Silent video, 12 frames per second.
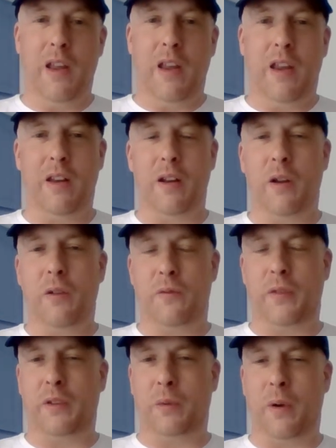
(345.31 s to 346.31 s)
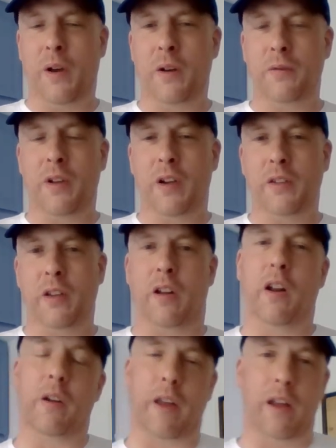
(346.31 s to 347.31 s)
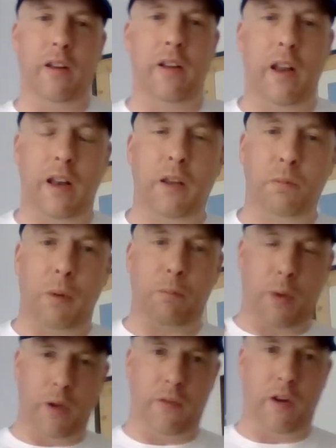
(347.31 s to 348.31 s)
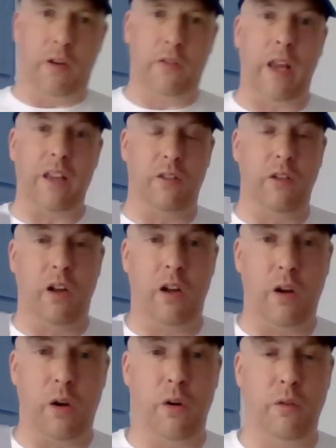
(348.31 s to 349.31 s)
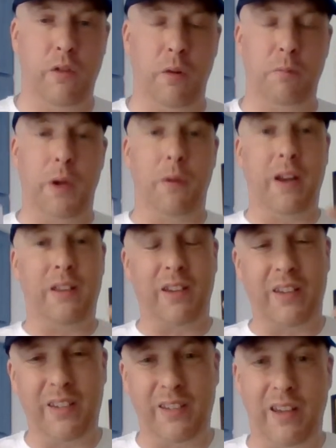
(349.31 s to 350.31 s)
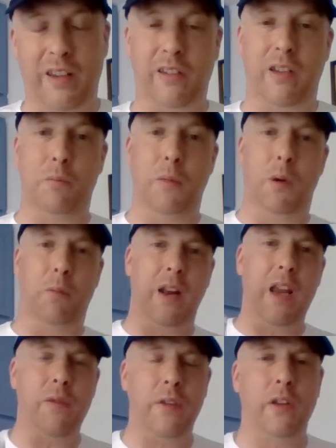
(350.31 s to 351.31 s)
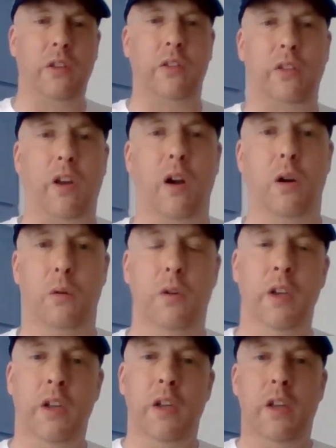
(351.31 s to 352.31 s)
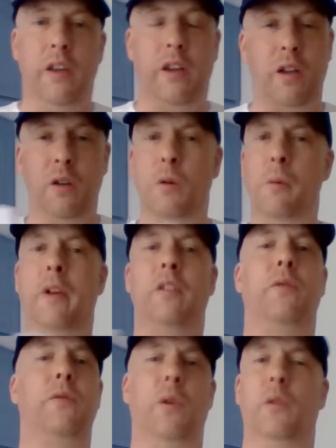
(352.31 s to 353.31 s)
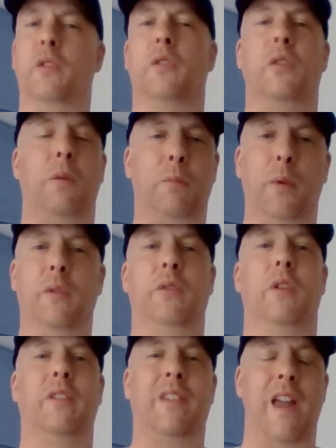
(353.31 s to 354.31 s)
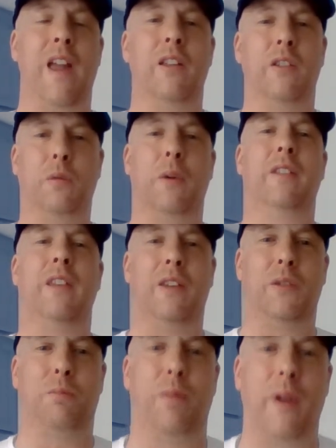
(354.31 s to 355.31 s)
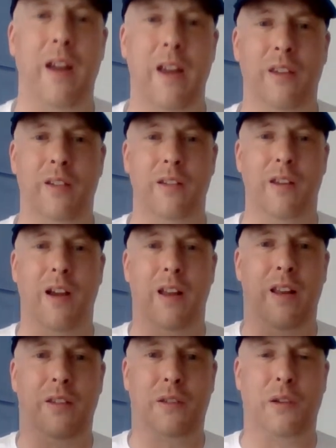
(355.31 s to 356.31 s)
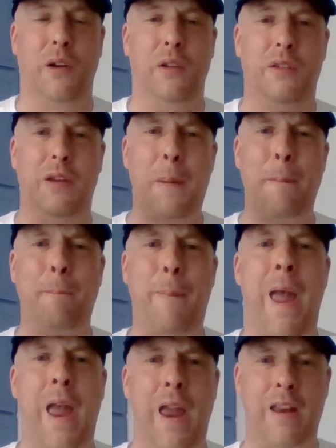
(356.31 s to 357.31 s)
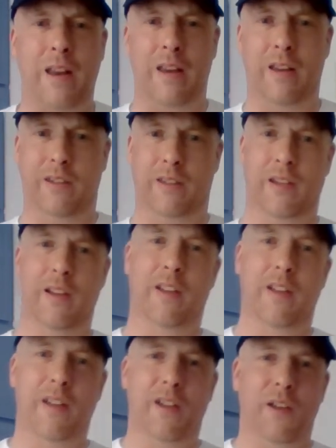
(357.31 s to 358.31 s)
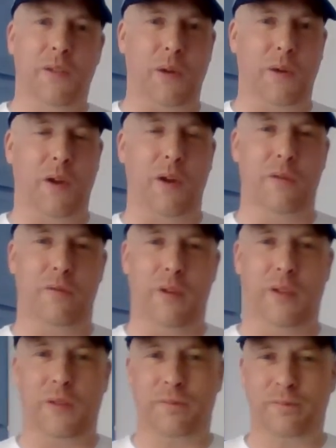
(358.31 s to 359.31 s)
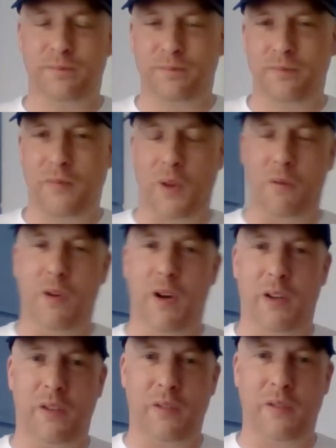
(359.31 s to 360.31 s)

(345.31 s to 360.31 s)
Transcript: You know, for £12.99, okay, let's be perfectly honest, it's not 100ml, it's a 60ml, but even so, you can almost afford to sort of put sort of 10, 20 sprays on you and it's cost you pennies. So go for it. Right,